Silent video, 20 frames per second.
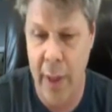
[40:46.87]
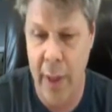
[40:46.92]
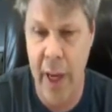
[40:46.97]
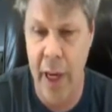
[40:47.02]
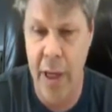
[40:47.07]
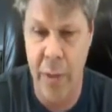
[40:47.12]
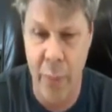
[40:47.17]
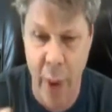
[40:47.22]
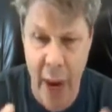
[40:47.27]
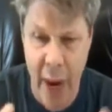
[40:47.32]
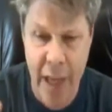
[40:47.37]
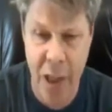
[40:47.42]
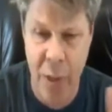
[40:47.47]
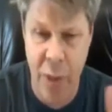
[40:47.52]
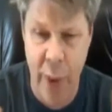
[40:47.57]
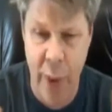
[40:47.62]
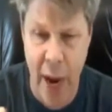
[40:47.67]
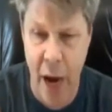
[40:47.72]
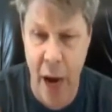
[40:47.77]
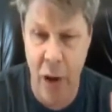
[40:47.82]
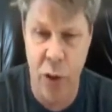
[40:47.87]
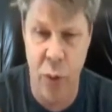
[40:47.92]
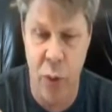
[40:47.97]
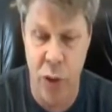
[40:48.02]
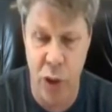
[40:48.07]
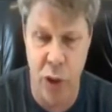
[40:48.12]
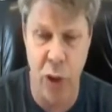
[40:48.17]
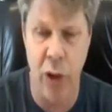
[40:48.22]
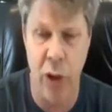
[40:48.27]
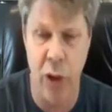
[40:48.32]
Because my
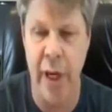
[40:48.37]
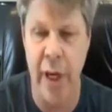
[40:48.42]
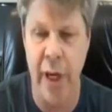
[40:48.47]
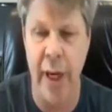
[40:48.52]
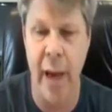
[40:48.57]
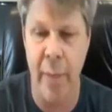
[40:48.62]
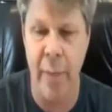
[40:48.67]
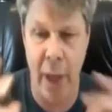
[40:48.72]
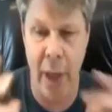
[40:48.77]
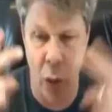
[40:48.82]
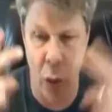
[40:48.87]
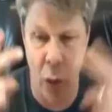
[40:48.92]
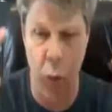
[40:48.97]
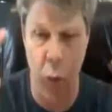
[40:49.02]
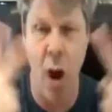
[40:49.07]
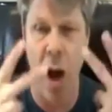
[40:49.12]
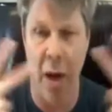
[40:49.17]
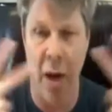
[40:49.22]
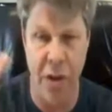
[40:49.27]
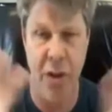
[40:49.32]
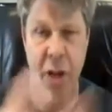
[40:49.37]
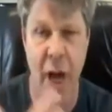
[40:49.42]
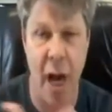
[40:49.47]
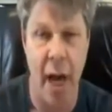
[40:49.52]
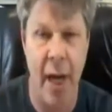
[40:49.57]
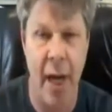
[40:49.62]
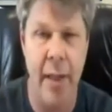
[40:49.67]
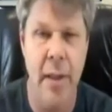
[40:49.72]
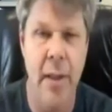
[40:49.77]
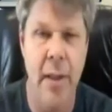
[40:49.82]
spouse was looking at me
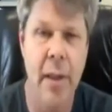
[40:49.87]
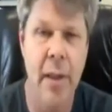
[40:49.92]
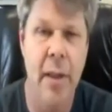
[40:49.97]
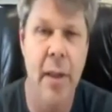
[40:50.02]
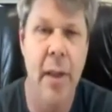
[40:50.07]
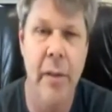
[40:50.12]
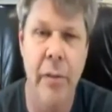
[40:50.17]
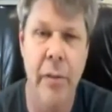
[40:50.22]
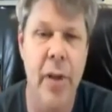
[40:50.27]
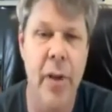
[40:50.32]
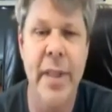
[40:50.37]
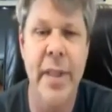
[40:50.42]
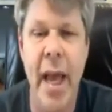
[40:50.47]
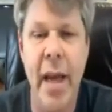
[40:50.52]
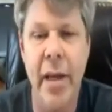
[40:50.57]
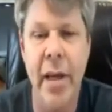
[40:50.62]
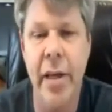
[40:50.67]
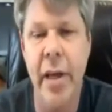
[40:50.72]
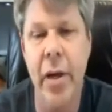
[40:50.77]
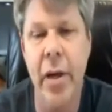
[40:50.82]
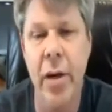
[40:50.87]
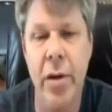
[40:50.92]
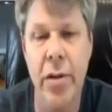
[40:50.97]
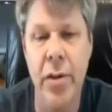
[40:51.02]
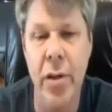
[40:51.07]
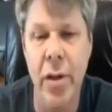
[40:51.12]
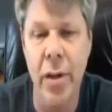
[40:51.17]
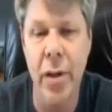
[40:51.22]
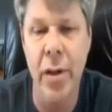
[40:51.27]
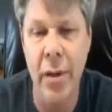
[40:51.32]
cross-eyed for 10
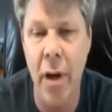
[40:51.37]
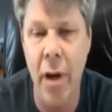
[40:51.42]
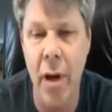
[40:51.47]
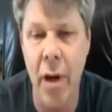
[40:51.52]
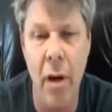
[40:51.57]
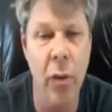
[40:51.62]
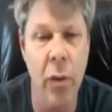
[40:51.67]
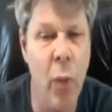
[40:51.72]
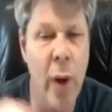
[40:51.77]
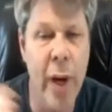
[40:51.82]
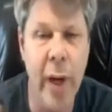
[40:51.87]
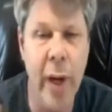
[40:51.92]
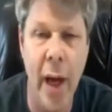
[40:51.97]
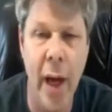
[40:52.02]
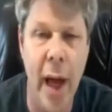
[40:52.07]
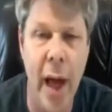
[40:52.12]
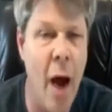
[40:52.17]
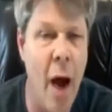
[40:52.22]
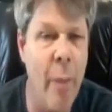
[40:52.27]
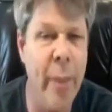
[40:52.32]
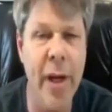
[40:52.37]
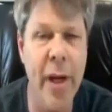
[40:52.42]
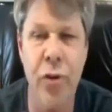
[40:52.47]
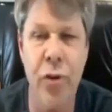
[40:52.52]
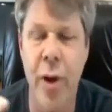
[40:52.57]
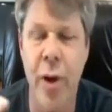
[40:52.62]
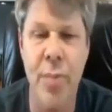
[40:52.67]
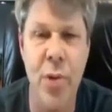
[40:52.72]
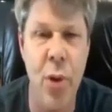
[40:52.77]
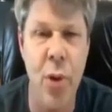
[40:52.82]
years going, when, how many
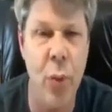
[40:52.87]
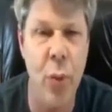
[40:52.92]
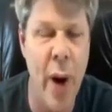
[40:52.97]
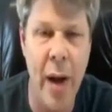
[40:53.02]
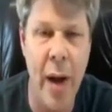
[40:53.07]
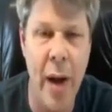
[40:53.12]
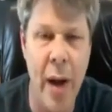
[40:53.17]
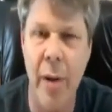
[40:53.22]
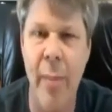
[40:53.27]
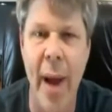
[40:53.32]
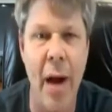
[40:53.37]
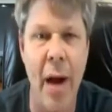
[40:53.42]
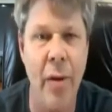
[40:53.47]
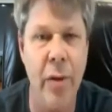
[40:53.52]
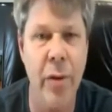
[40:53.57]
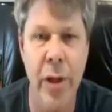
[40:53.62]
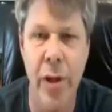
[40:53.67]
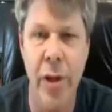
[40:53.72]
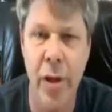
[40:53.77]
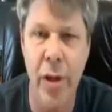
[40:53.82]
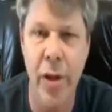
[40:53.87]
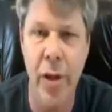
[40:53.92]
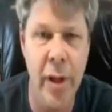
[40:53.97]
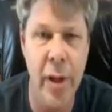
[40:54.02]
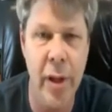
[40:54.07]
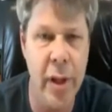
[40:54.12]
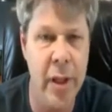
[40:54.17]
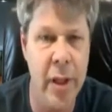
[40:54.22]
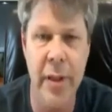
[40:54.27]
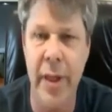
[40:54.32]
trips around the mountain are you
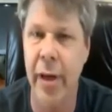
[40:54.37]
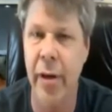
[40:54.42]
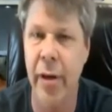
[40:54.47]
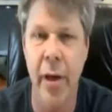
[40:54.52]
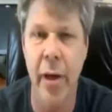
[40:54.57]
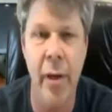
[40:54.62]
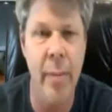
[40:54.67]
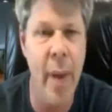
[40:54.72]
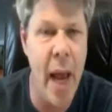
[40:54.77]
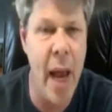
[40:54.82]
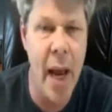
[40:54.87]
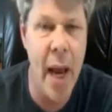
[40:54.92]
going to continue to